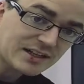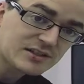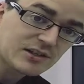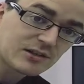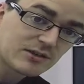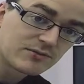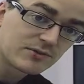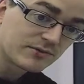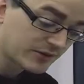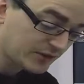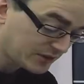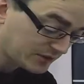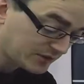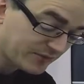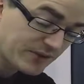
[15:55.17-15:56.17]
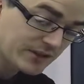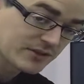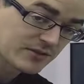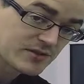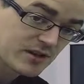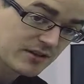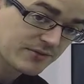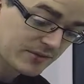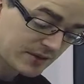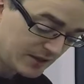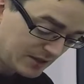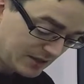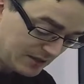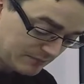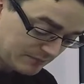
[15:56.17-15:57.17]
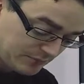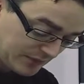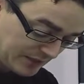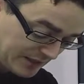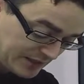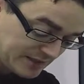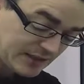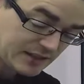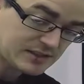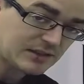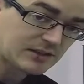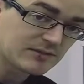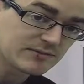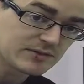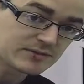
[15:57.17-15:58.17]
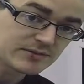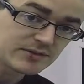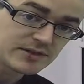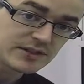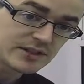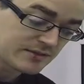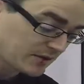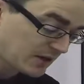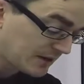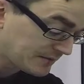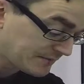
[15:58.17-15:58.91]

glove over it. You cut the fingers off, put a latex glove over it, and leave it on.